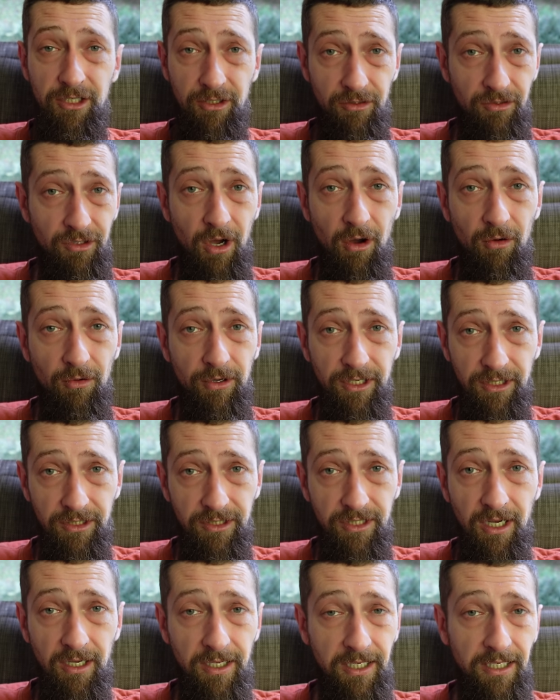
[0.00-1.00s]
you know
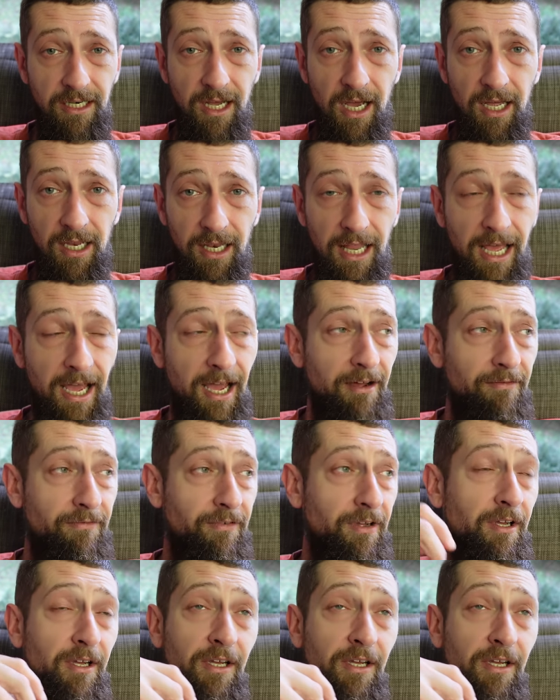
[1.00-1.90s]
Kentucky dot life.